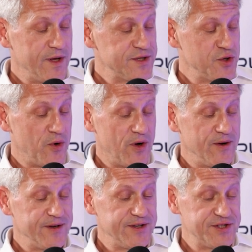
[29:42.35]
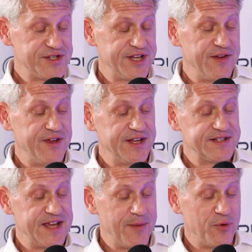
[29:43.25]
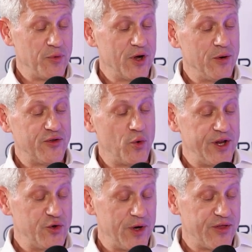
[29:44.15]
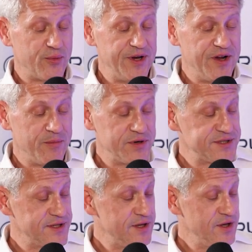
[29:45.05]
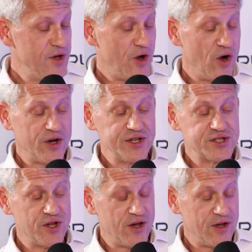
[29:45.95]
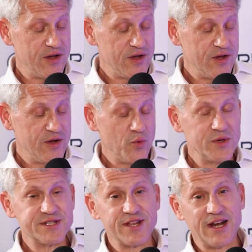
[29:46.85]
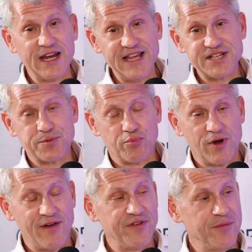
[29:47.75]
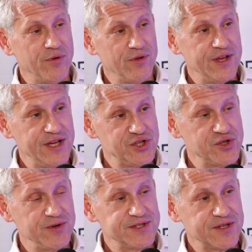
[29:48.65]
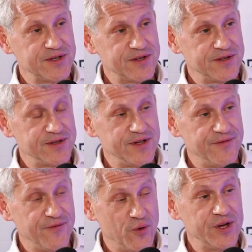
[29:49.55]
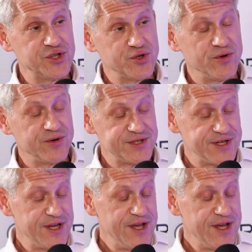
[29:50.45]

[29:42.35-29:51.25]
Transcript: So just to give you an example, we'll go with 2023 numbers. Arkansas was the least profitable insurance for insurers.